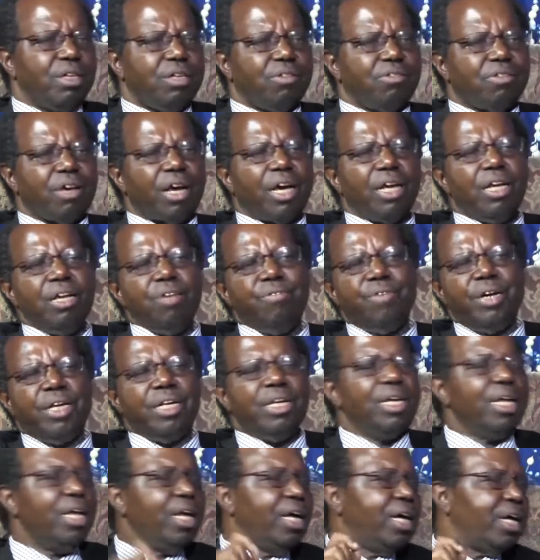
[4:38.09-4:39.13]
Second
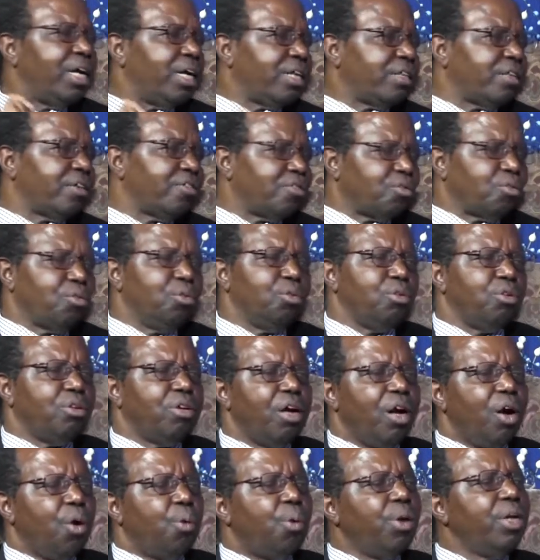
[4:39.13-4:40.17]
evening, it is
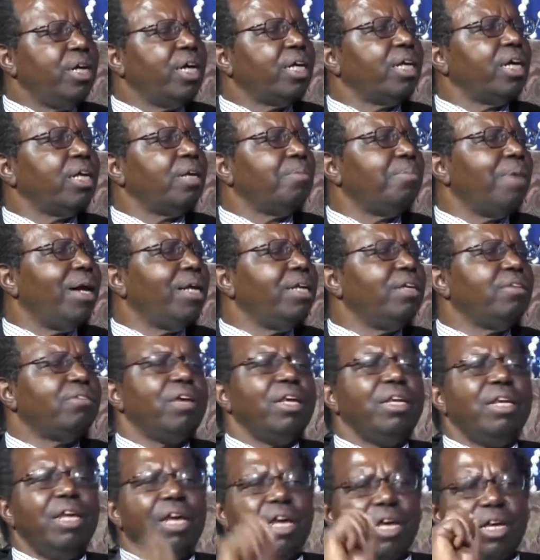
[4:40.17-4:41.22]
good. When he told man, he
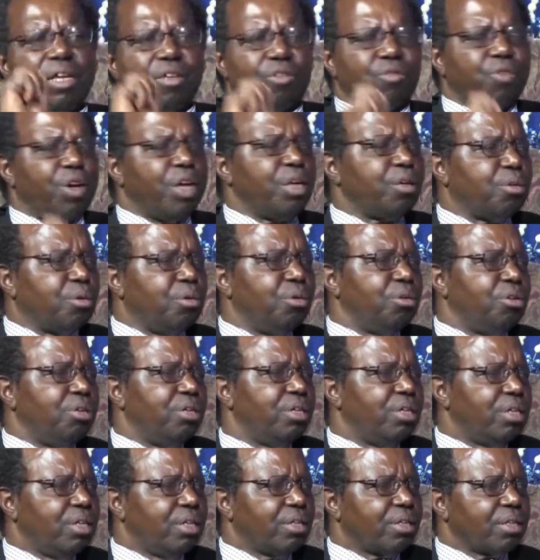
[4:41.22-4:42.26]
said, it's very
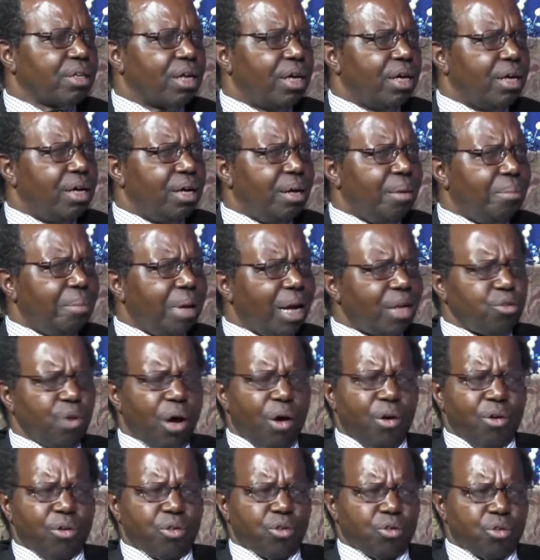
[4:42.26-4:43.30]
good. But a
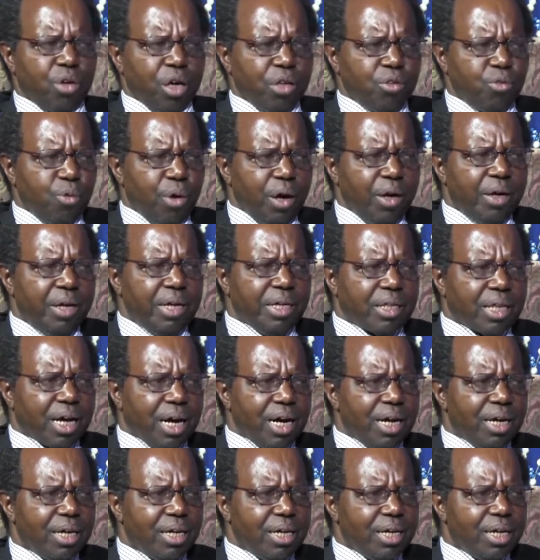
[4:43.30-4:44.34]
short while
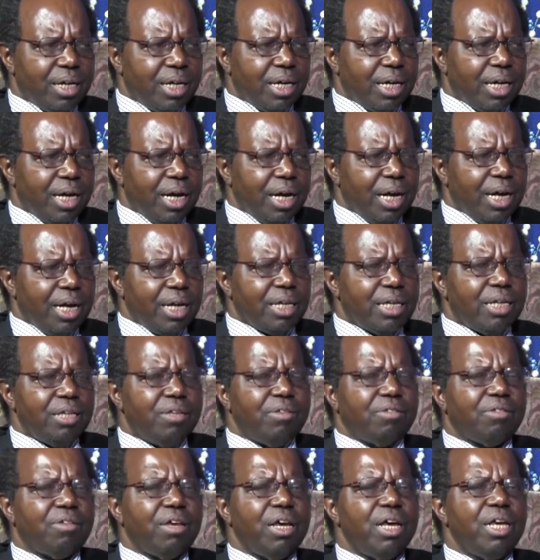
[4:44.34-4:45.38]
later, he
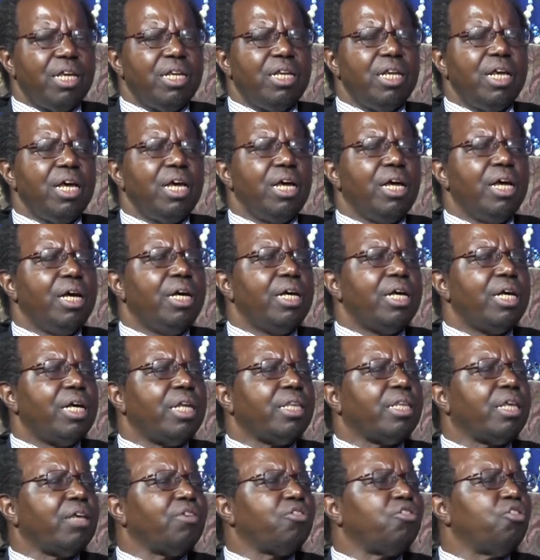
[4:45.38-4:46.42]
said,
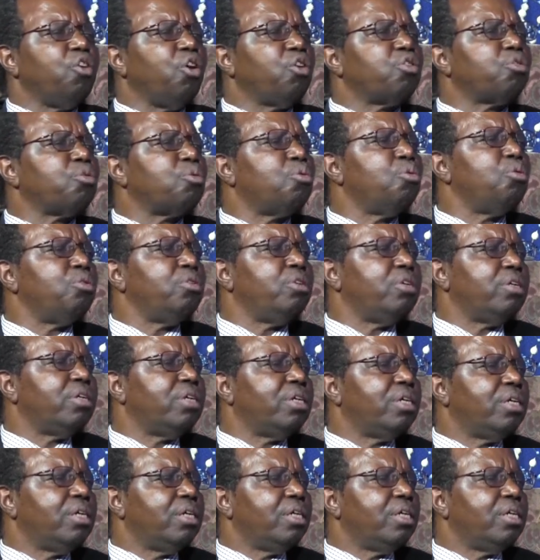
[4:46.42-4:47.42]
it is not good.